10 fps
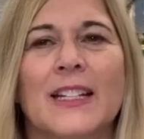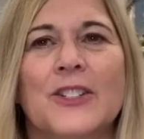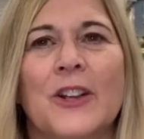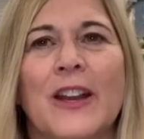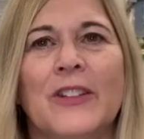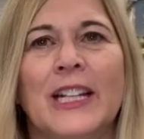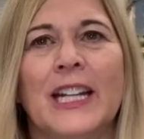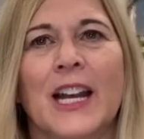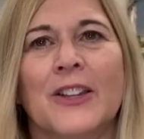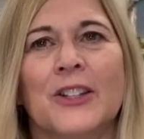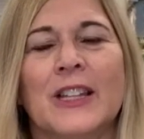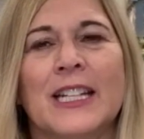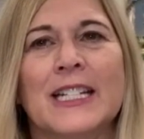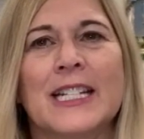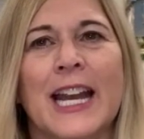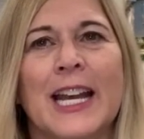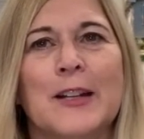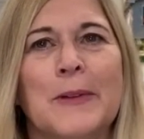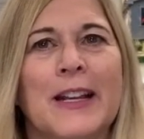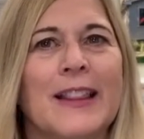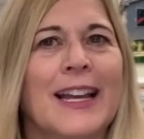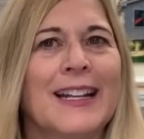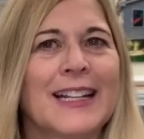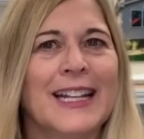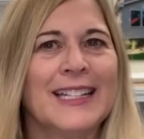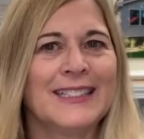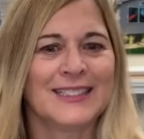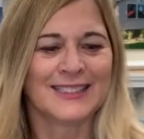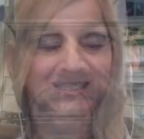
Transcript: Do you have any other things to add about that, Ken?